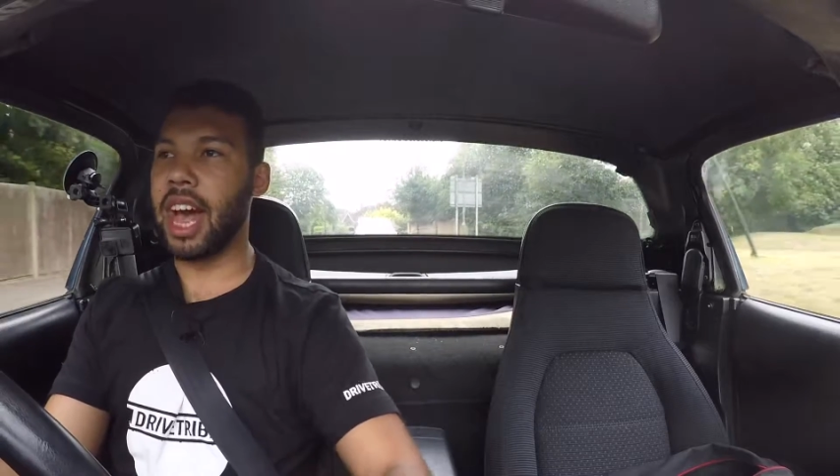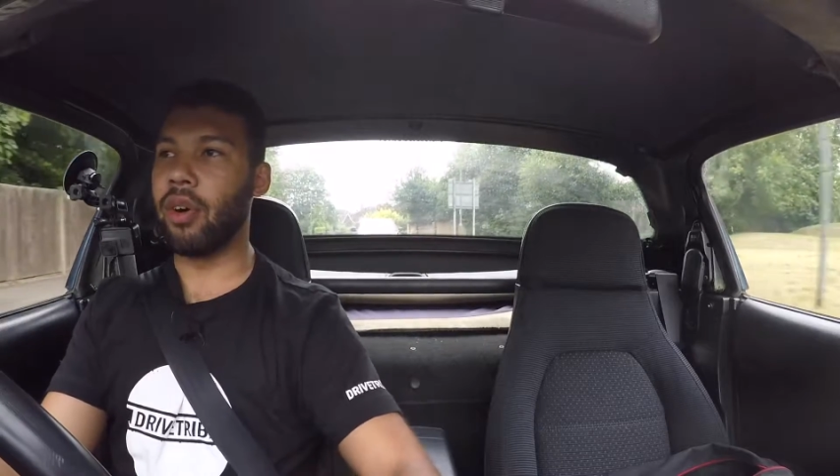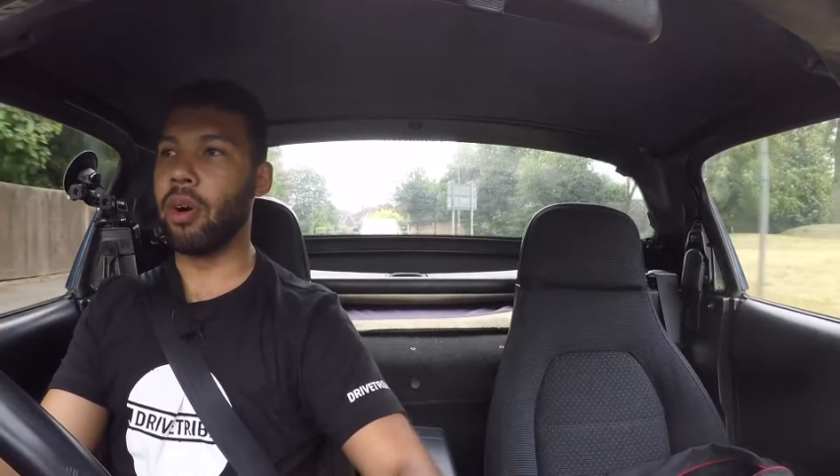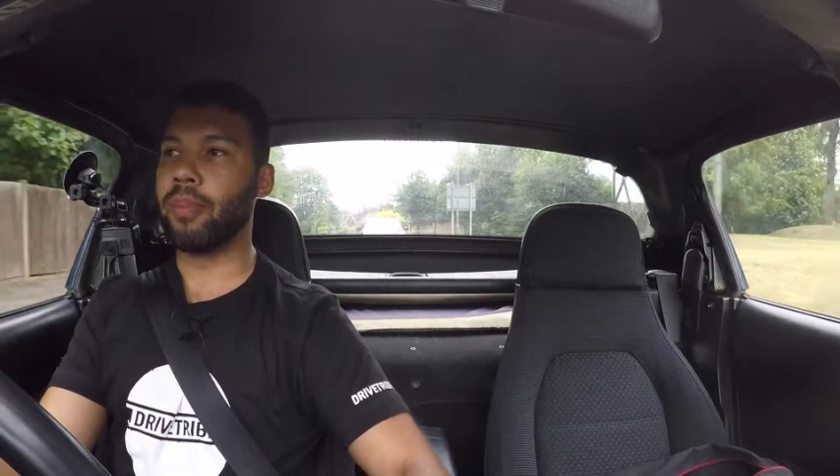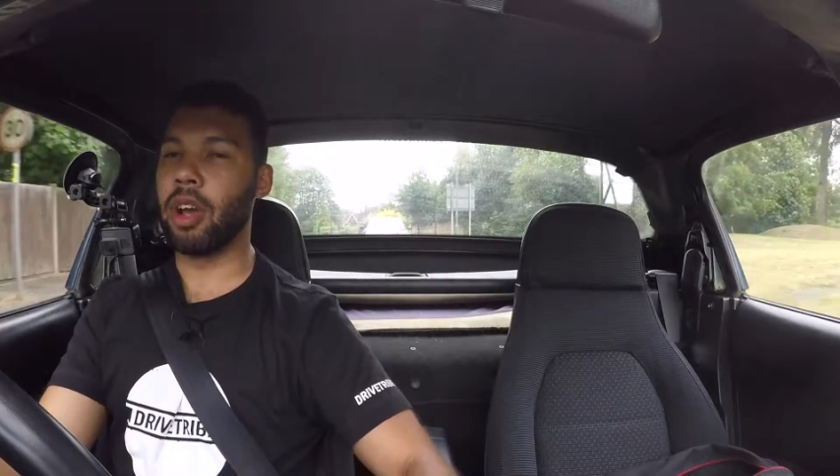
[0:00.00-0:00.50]

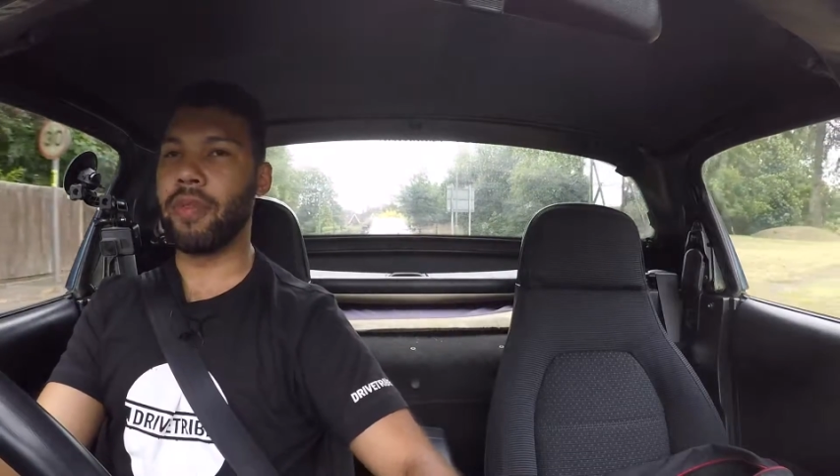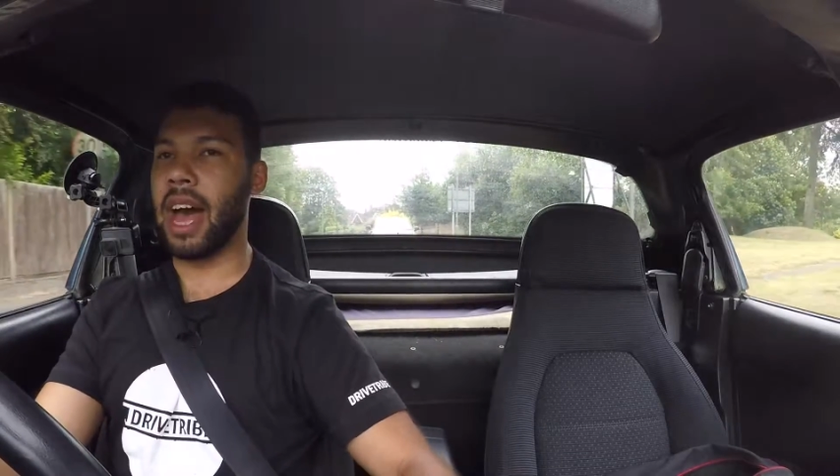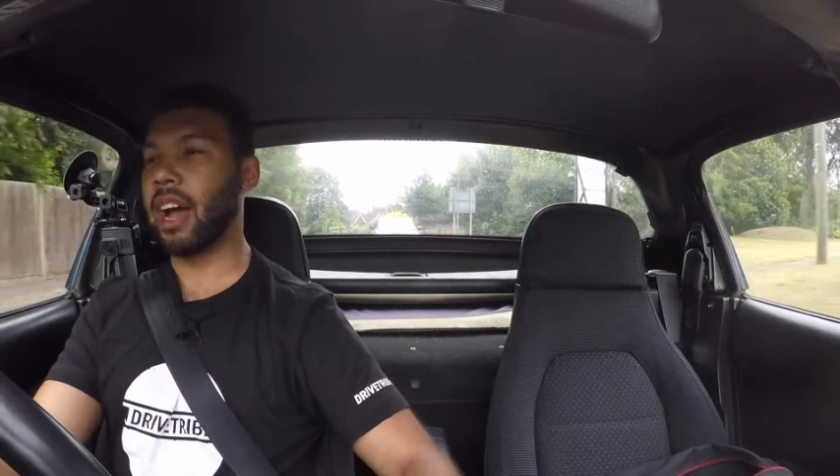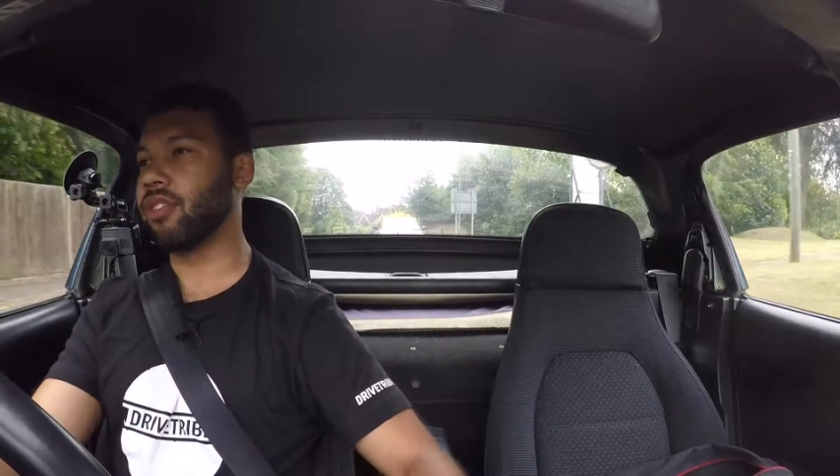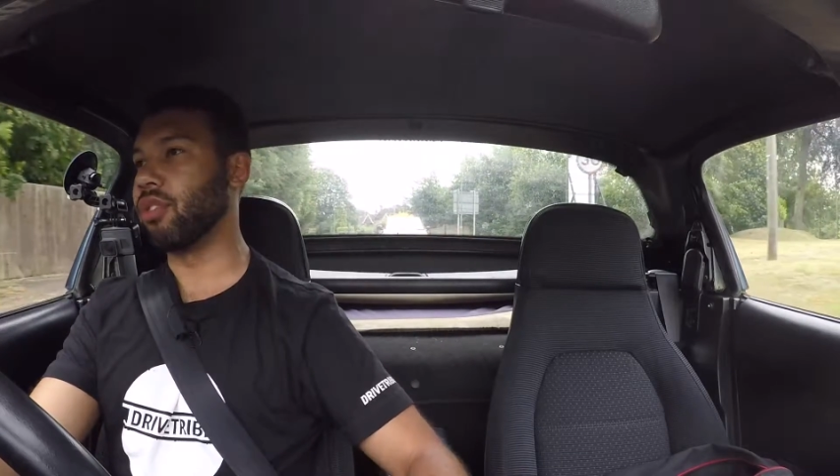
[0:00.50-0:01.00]
out on both
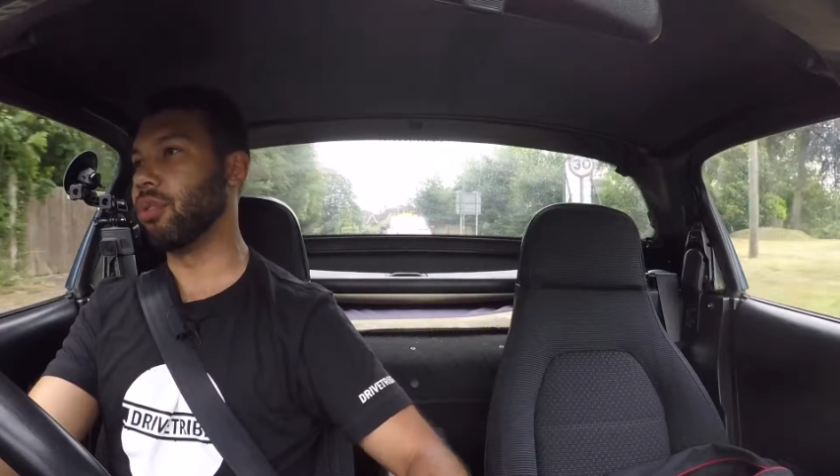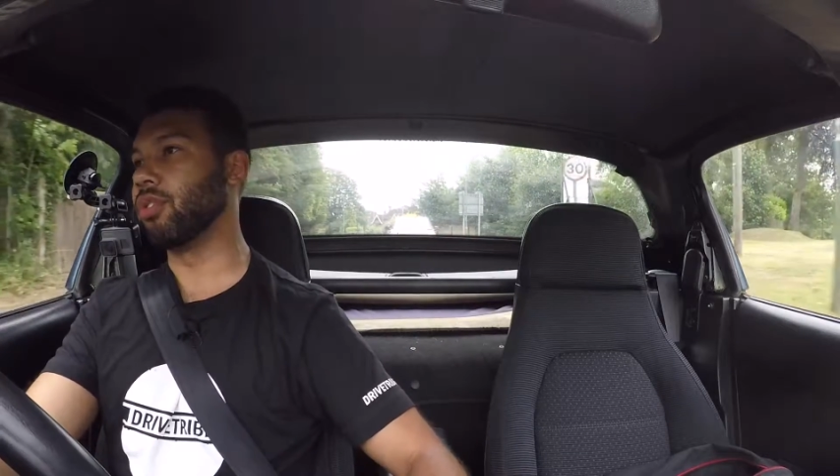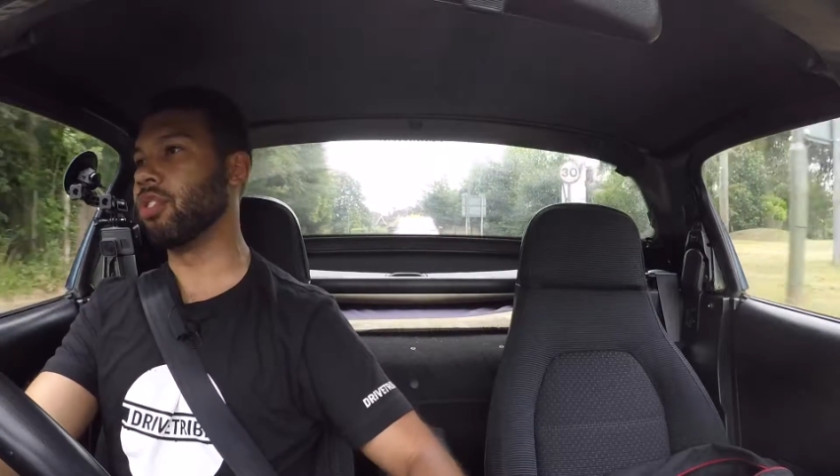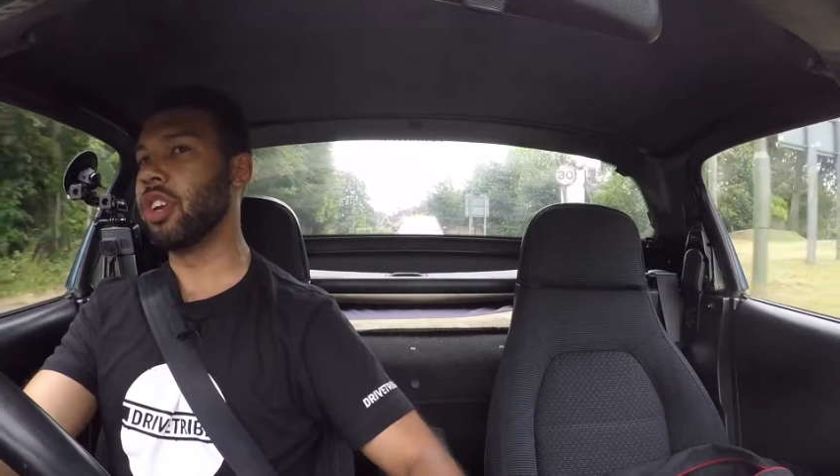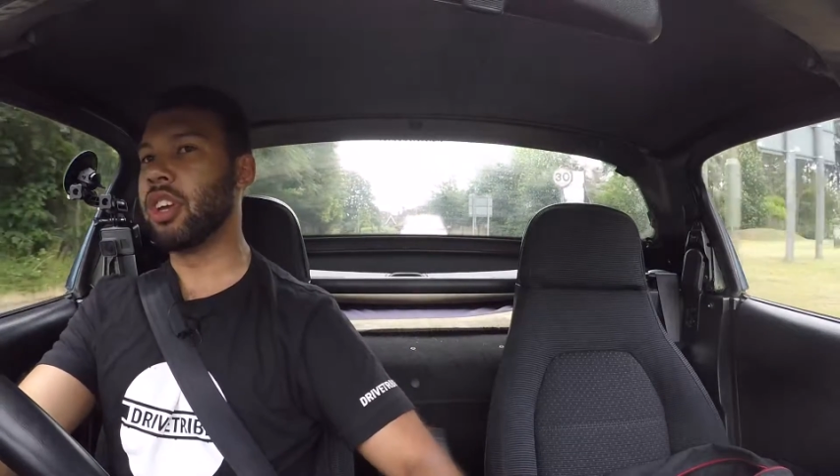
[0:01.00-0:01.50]

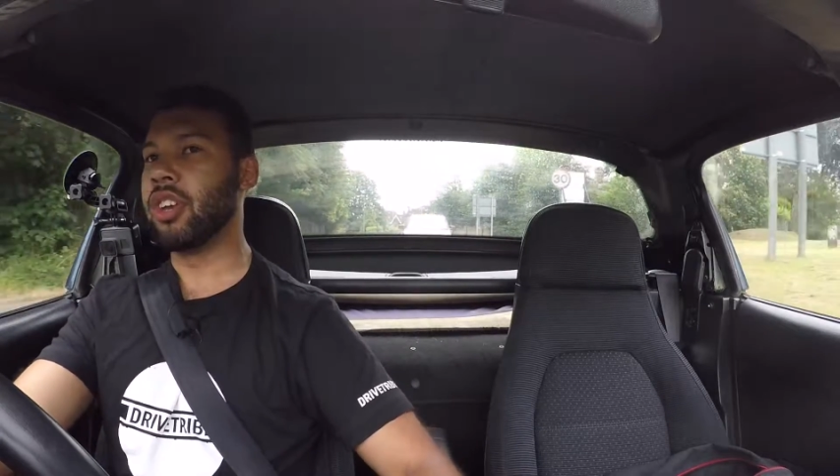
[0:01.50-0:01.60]
axles.